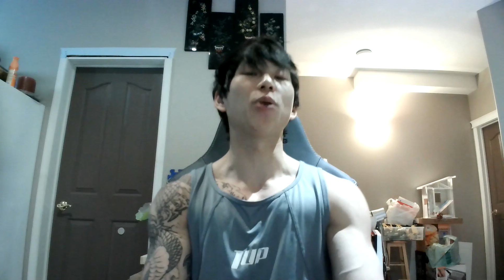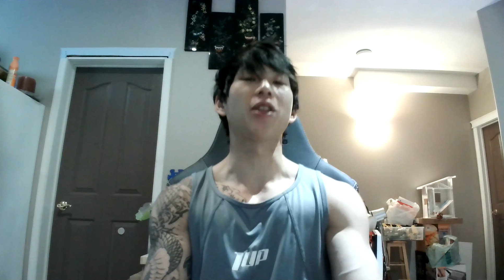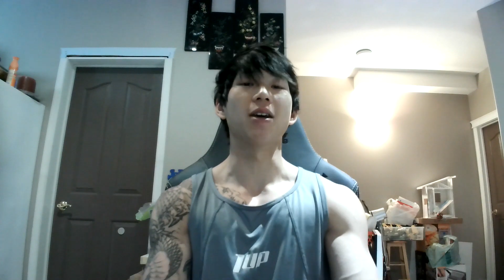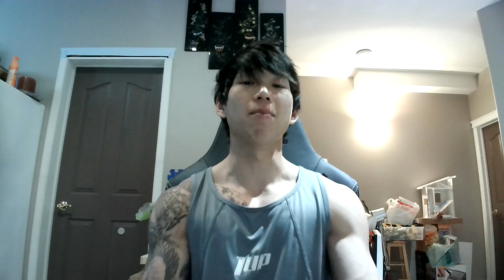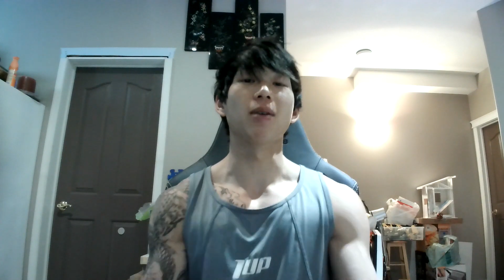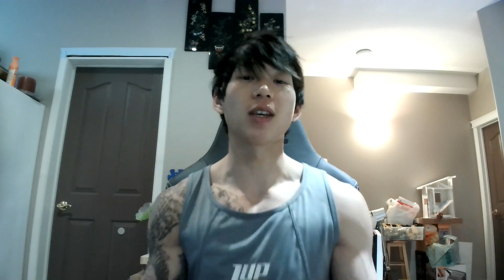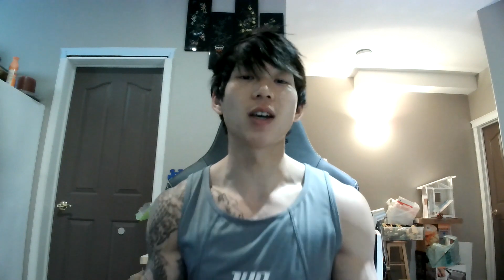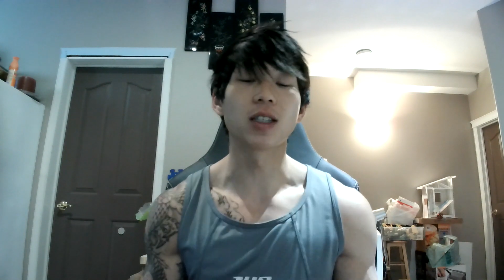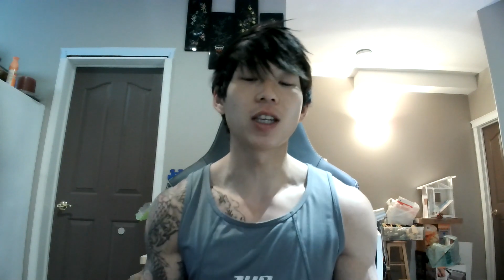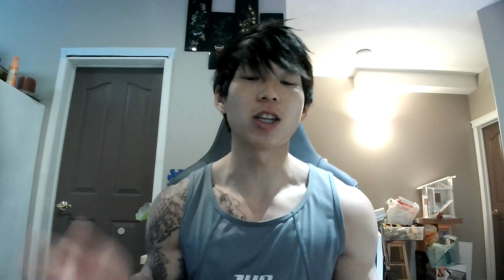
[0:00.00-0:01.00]
with him
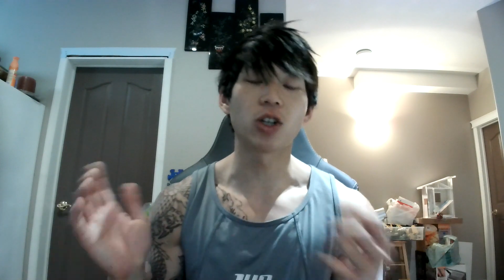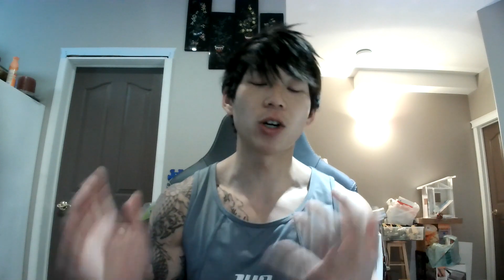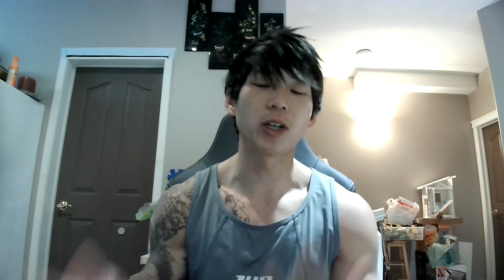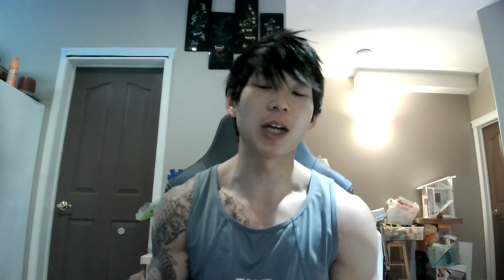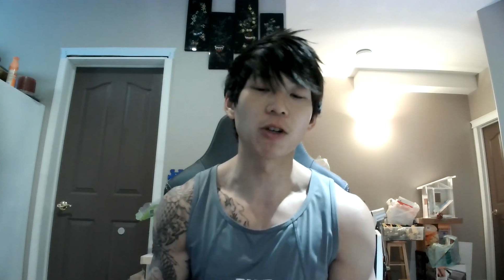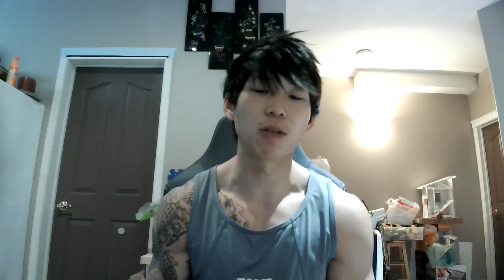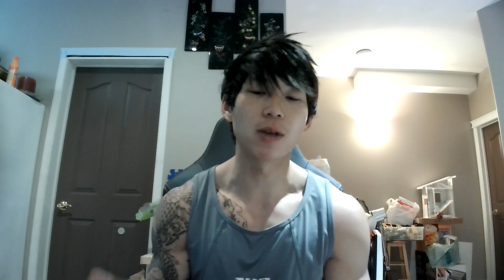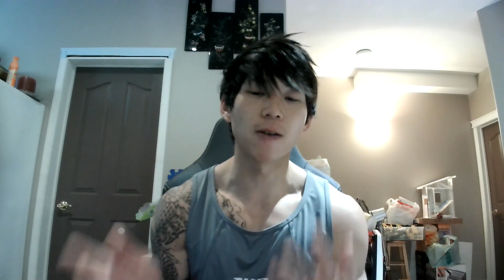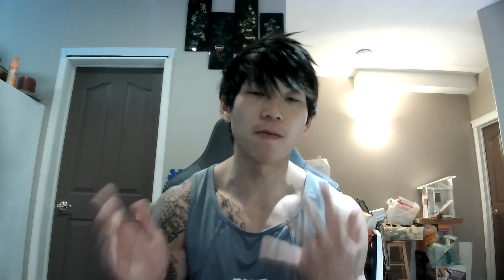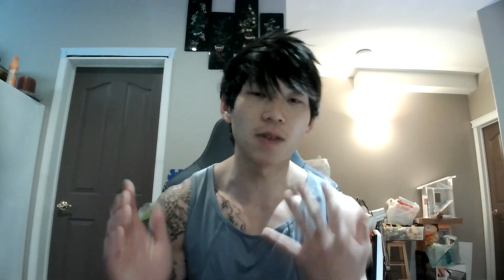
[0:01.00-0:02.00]
because he turned out to
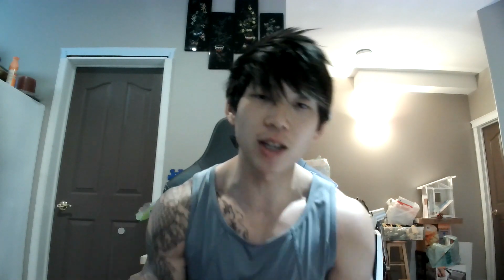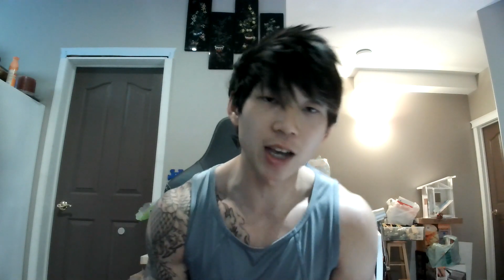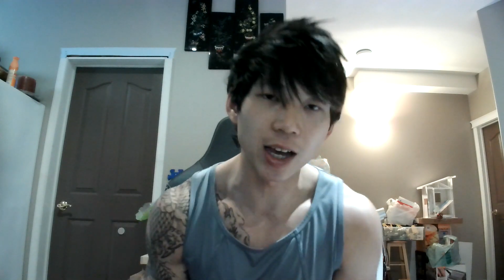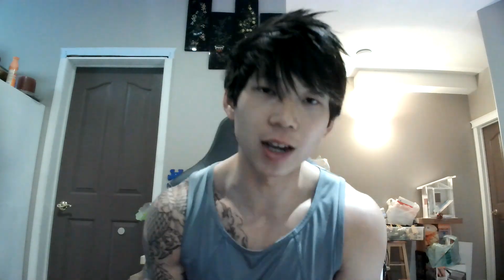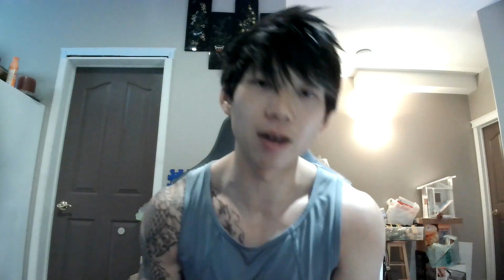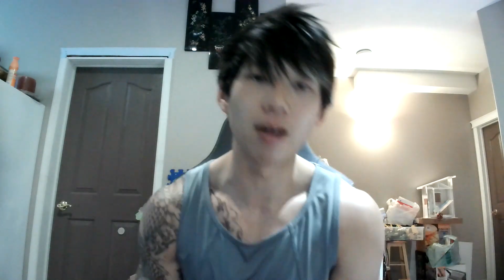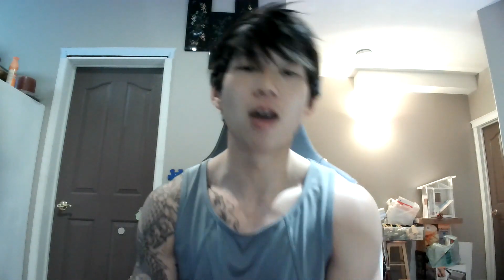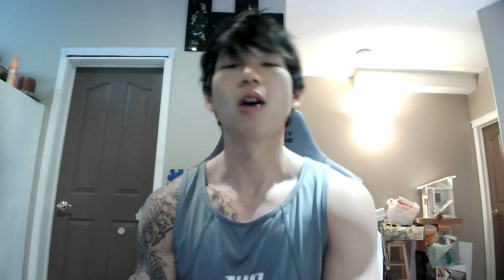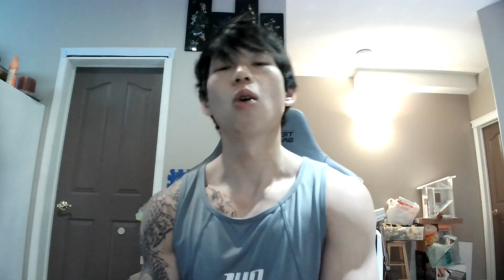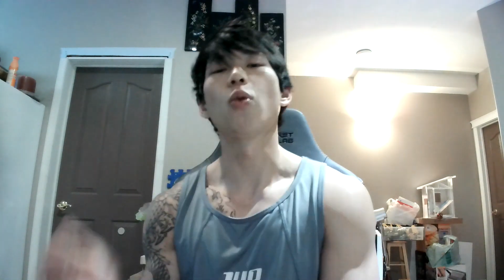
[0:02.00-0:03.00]
be affiliated
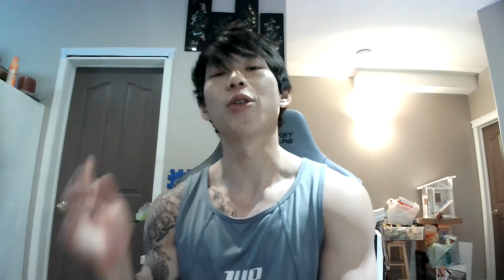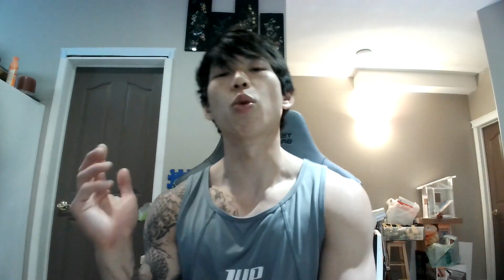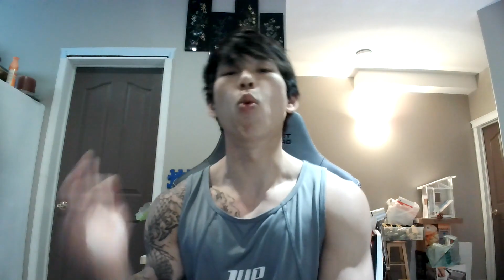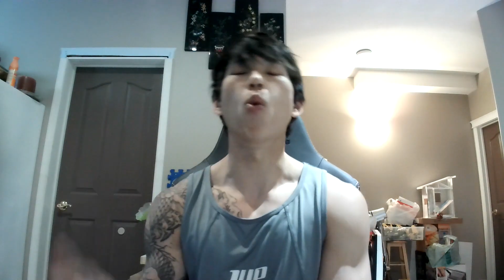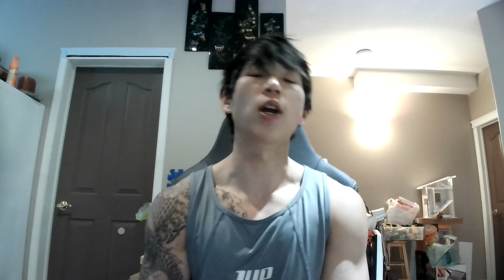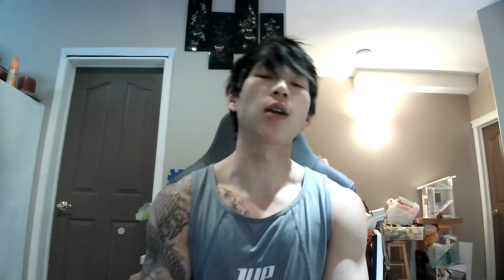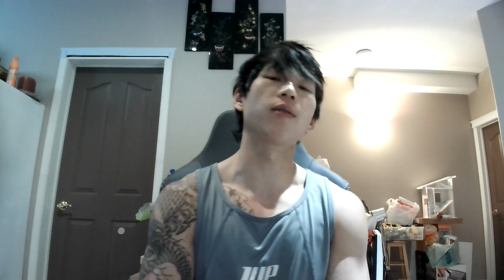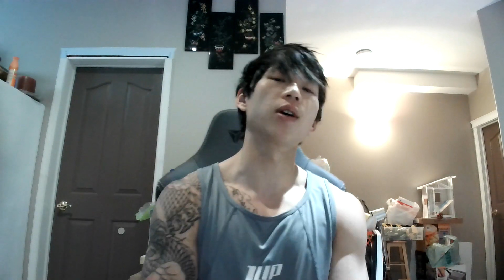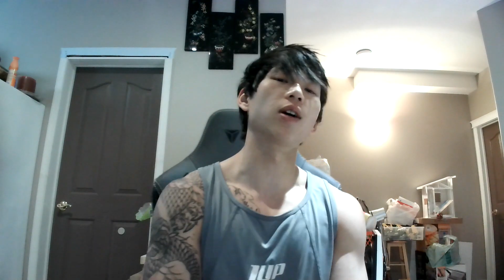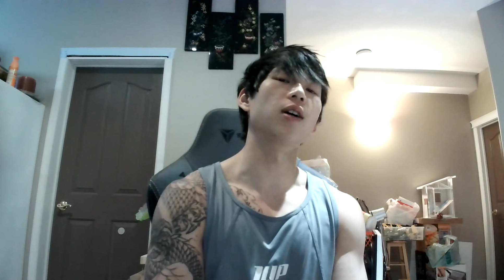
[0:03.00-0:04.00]
with one of
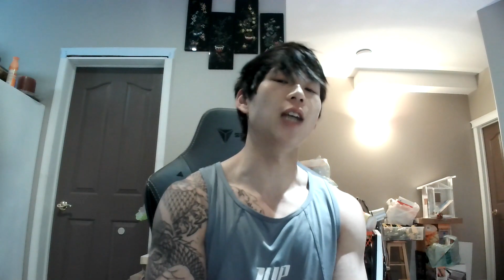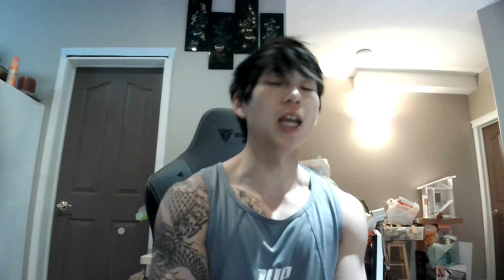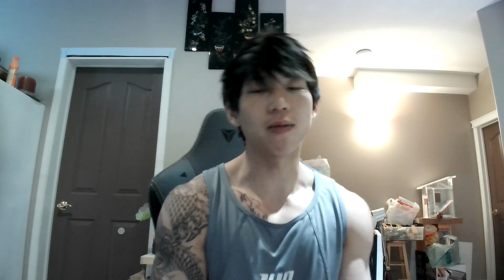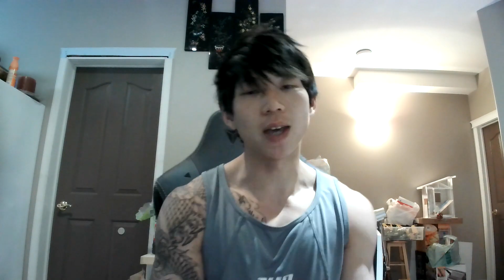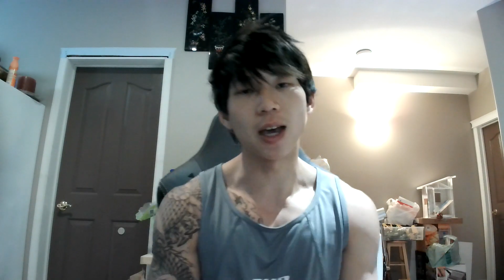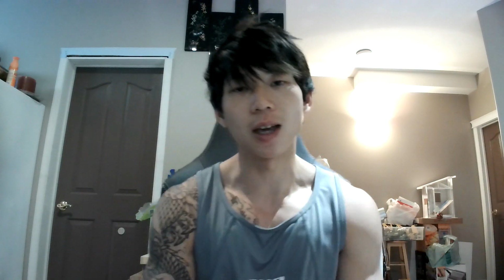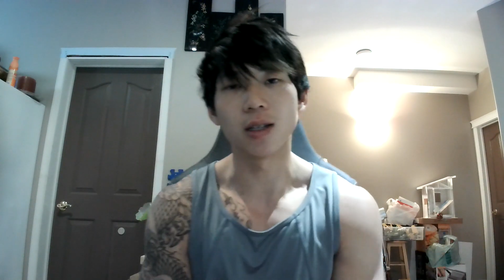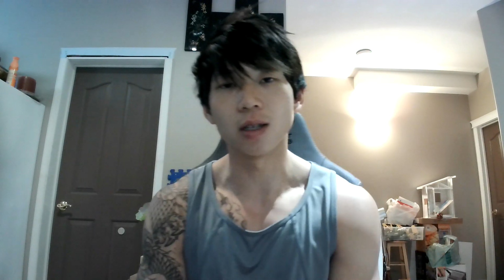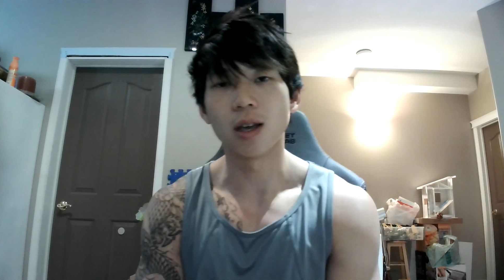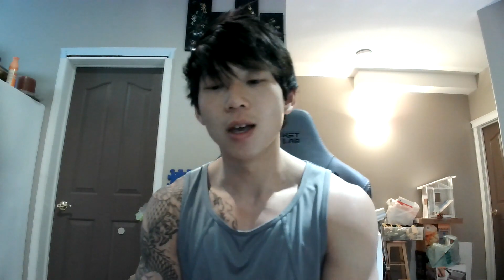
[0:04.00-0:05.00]
the native
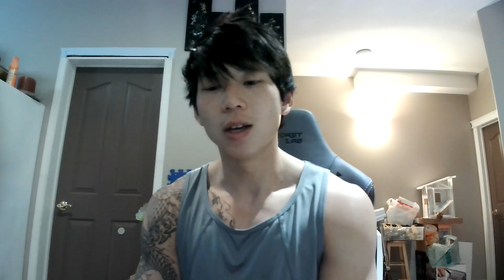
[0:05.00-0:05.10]
gangs.